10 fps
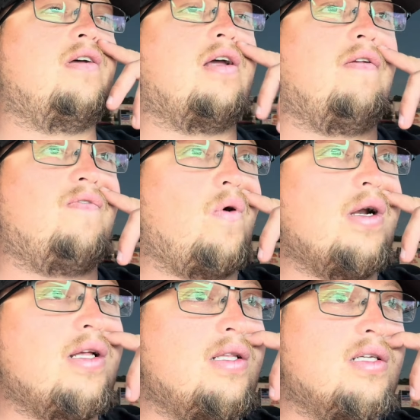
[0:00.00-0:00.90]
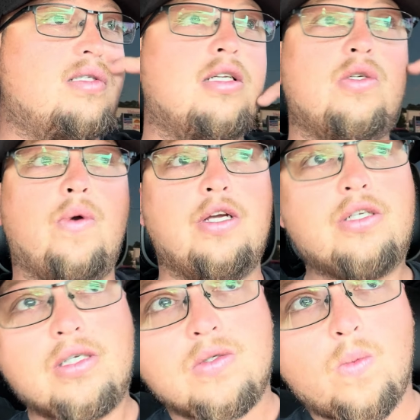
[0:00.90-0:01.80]
avoided this
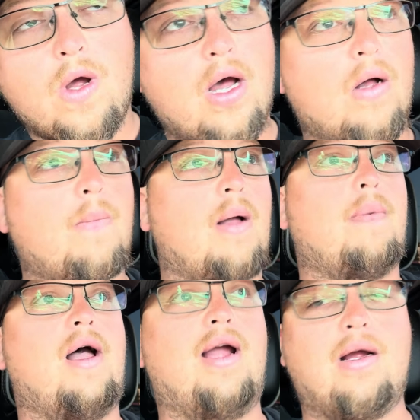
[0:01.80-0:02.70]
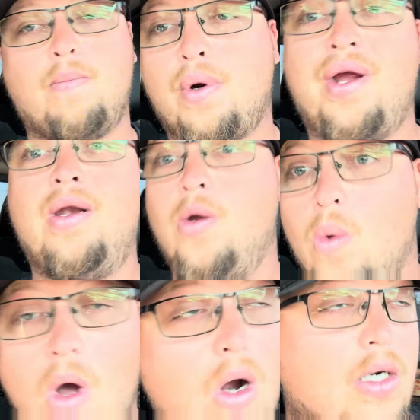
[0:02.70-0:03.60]
situation as well by buying a brand new
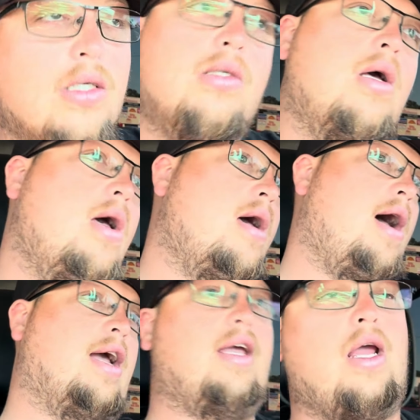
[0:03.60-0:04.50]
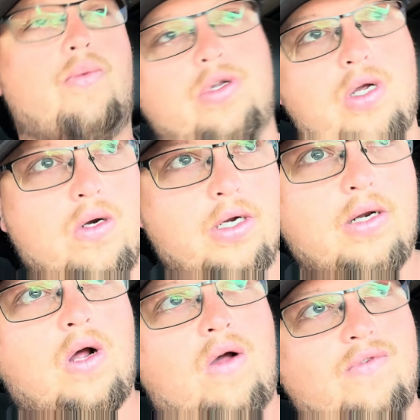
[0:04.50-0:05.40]
harness. I can't return
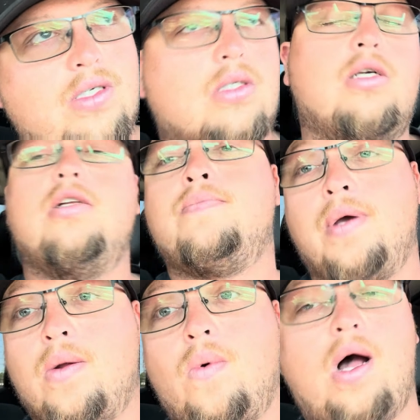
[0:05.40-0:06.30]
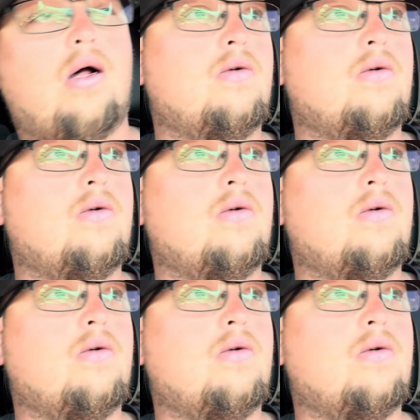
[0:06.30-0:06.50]
it, obviously. It's been a while